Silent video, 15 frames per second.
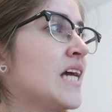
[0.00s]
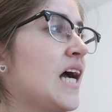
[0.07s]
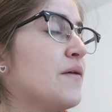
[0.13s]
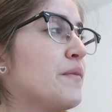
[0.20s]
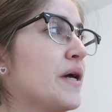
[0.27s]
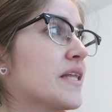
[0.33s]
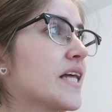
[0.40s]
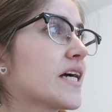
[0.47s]
I
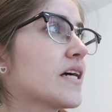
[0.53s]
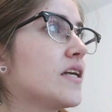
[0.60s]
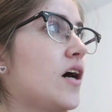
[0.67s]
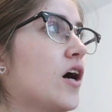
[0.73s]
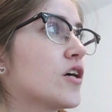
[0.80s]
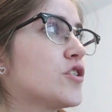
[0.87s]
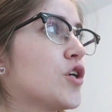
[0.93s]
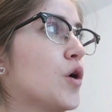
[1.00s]
made like an
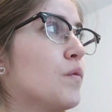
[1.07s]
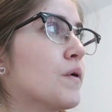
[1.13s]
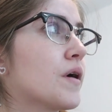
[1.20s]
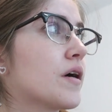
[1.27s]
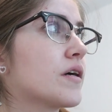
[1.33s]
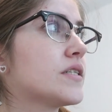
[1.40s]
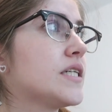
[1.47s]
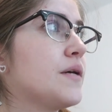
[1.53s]

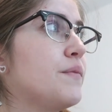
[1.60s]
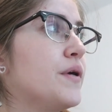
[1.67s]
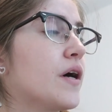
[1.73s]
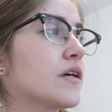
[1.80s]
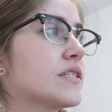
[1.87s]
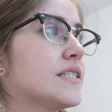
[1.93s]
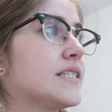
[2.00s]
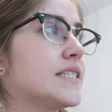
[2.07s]
October T B
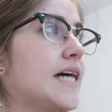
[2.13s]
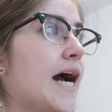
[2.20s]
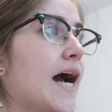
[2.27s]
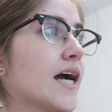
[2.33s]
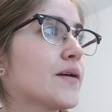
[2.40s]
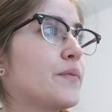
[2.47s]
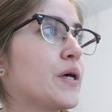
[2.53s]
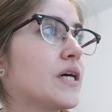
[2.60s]
R
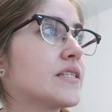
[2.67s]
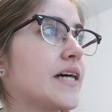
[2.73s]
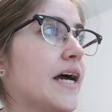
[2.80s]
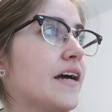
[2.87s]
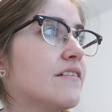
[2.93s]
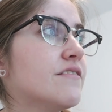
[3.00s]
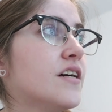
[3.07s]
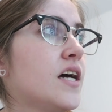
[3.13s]
stack because I
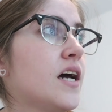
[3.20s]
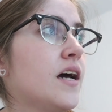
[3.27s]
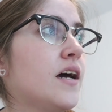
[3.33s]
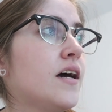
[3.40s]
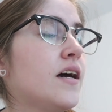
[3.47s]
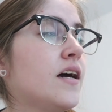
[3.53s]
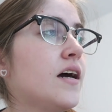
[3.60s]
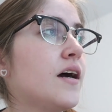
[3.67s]
have
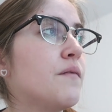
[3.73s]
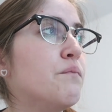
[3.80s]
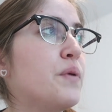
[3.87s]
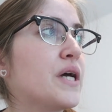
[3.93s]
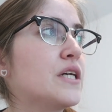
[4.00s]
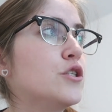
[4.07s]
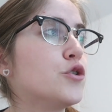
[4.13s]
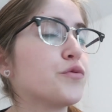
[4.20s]

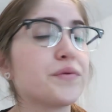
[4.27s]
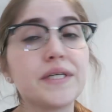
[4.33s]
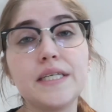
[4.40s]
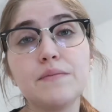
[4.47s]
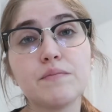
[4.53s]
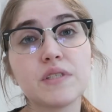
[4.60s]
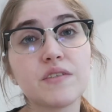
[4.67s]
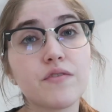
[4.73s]
big
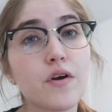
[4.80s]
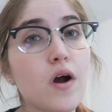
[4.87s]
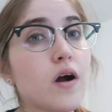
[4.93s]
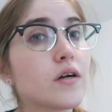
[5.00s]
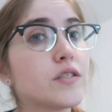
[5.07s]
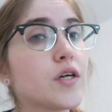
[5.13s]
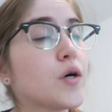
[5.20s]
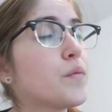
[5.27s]
dreams for
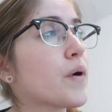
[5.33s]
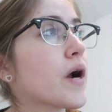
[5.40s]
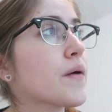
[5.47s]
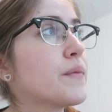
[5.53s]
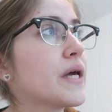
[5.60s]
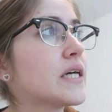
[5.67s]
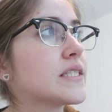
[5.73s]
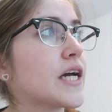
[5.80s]

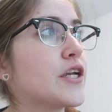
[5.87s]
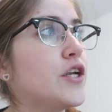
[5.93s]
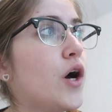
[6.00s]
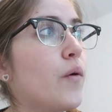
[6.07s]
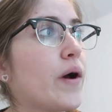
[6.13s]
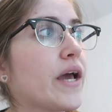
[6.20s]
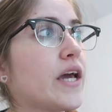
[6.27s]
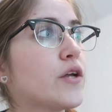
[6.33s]
October because I
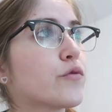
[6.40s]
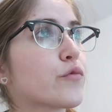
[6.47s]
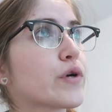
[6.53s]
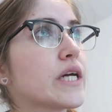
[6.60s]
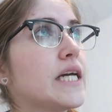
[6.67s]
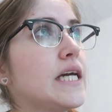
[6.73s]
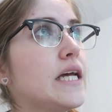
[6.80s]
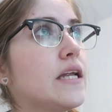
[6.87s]
know I can
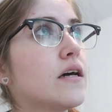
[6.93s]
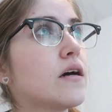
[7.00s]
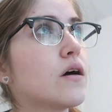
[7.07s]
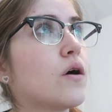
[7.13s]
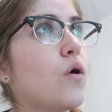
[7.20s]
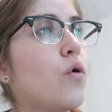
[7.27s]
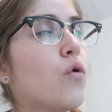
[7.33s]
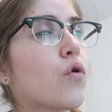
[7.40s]
read
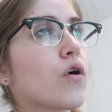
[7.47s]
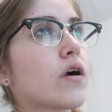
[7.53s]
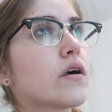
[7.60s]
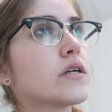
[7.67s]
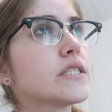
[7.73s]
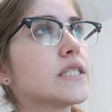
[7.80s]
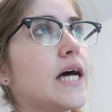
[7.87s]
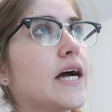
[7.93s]

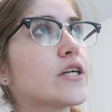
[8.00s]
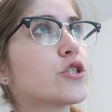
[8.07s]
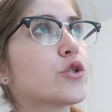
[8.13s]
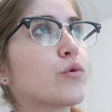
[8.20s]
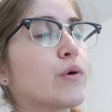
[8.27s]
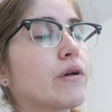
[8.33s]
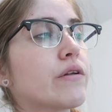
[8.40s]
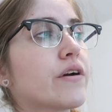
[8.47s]
horror slash
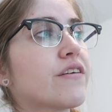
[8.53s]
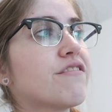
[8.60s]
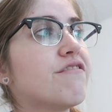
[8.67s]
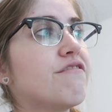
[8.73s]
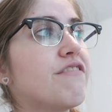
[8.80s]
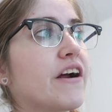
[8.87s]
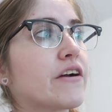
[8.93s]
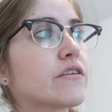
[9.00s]
thriller
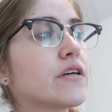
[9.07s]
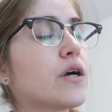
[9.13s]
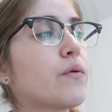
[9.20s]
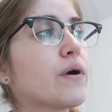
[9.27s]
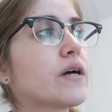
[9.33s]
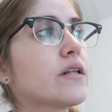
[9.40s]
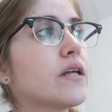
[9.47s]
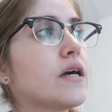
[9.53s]
fairly
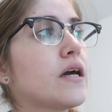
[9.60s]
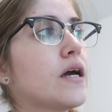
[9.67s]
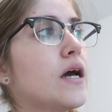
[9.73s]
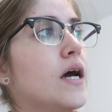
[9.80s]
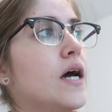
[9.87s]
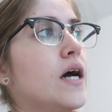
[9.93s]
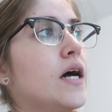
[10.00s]
quickly,